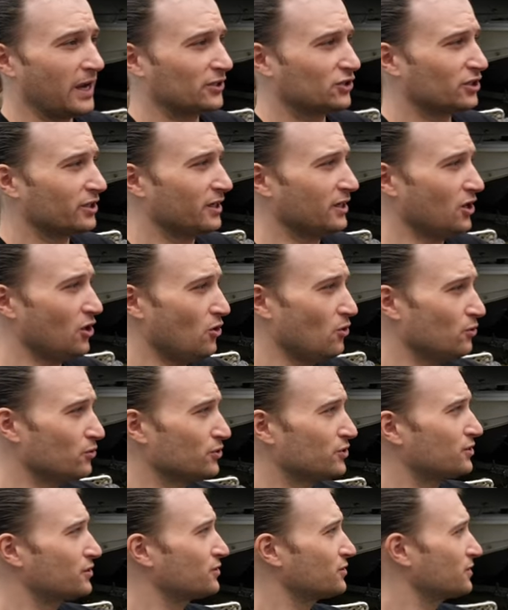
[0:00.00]
actually
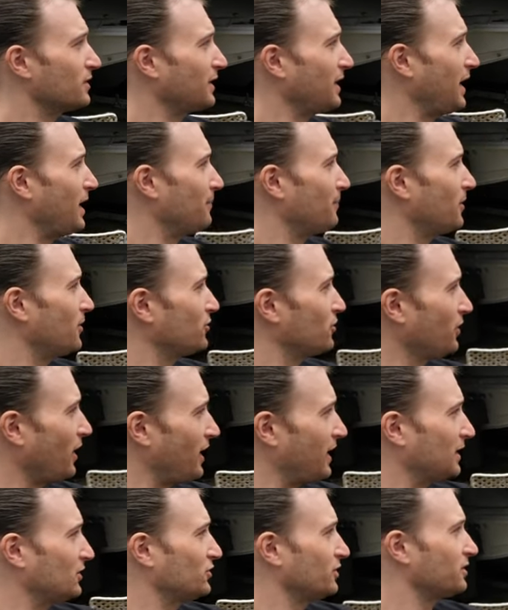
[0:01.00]
use the camper and you're
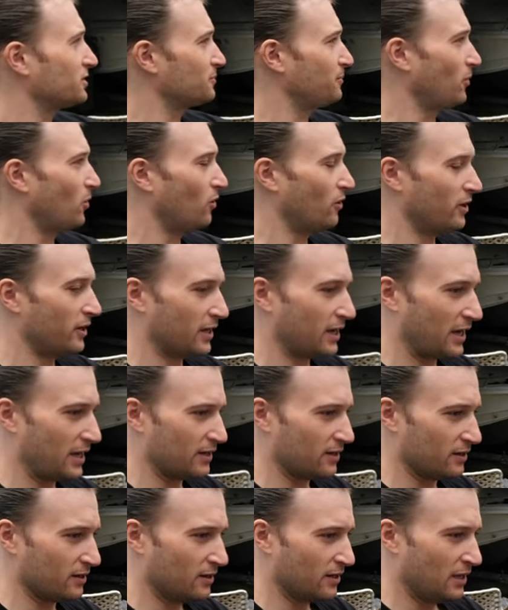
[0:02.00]
not actually exploring. It
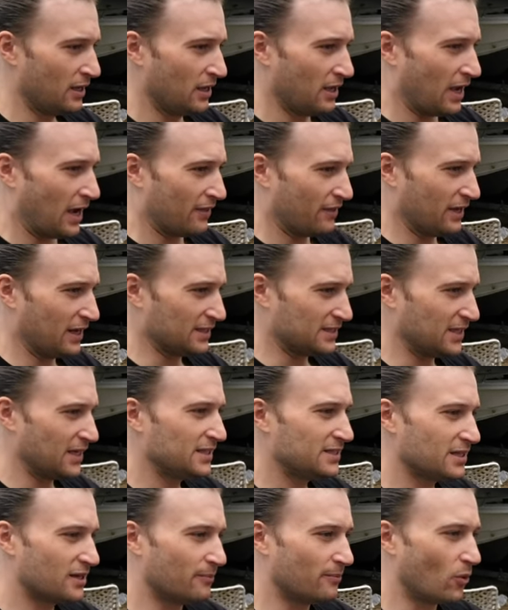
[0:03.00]
kind of, I think it's
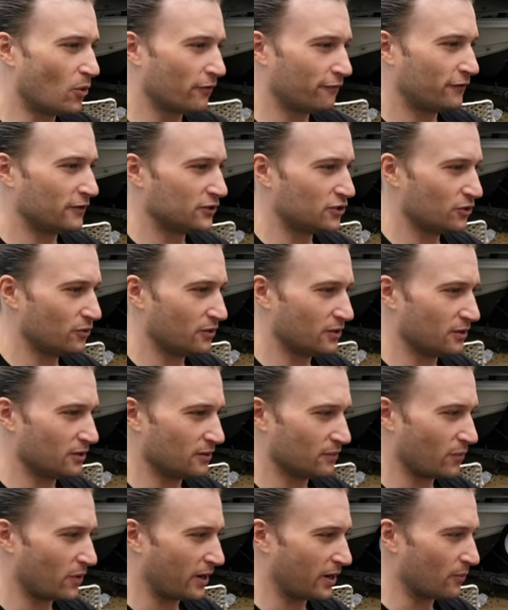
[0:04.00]
easy to morph into a
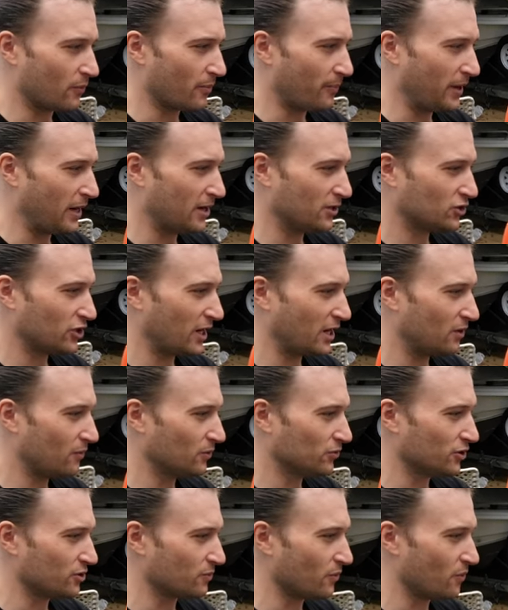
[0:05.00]
like a repair channel,
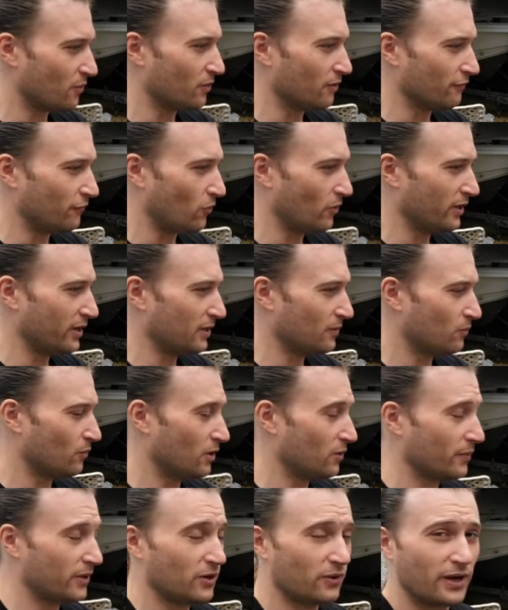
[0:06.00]
which is what we're avoiding.
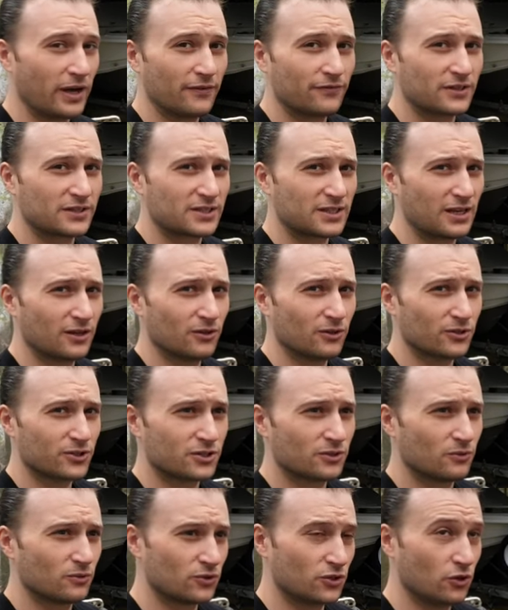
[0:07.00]
One, we don't have the
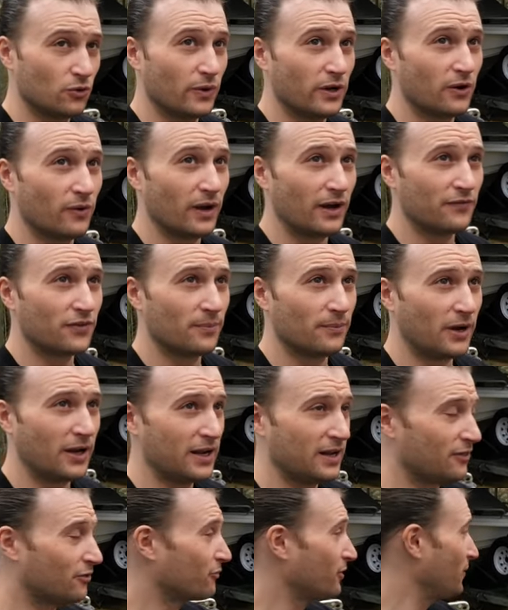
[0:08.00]
skills. Two, we don't have the
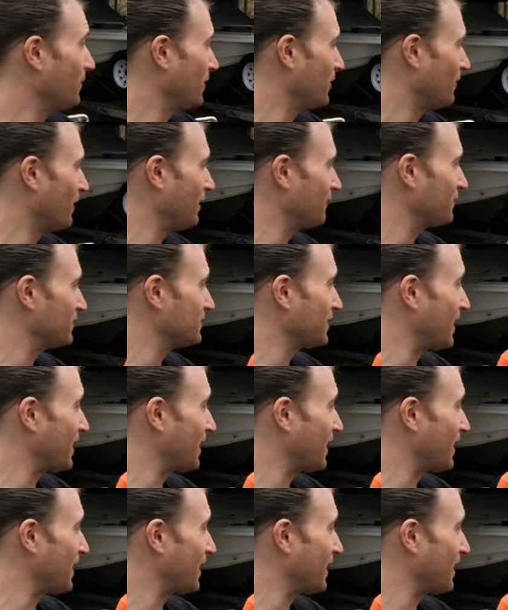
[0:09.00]
money. And three, we don't have the